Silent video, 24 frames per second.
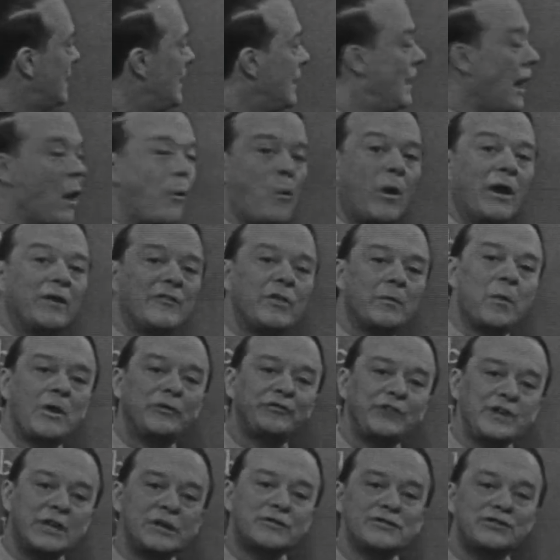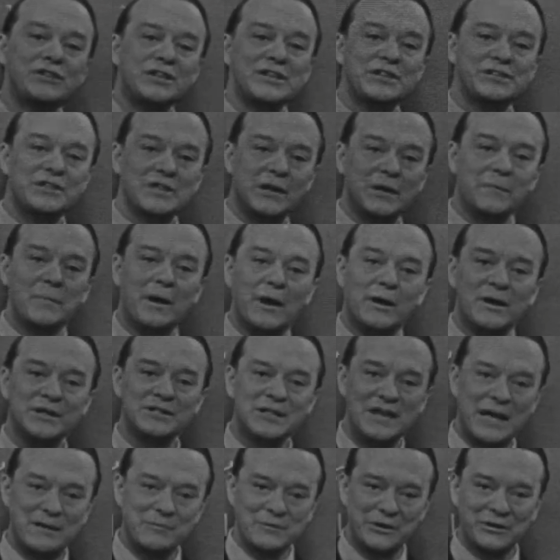Now, one of the most interesting syllabaries
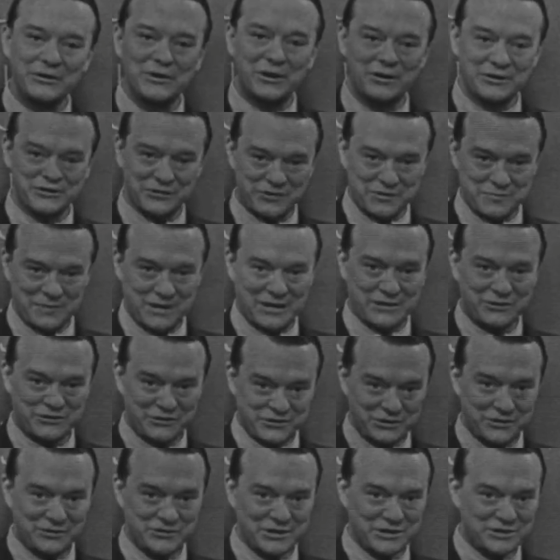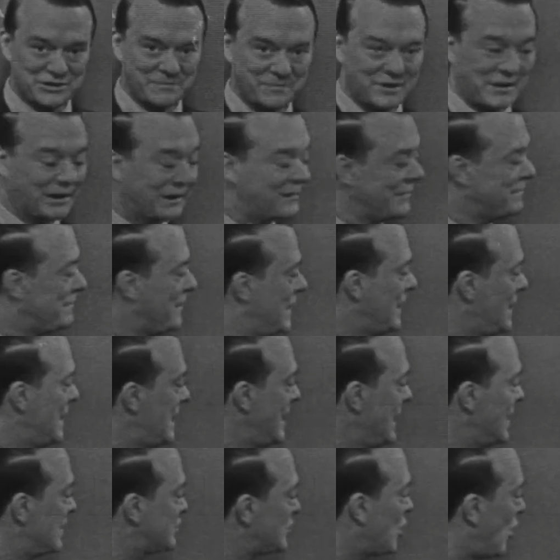that I'm going to talk to you about and show you in just a minute
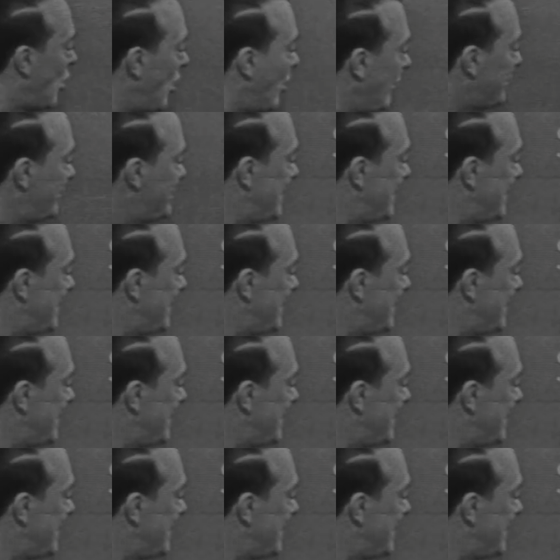is called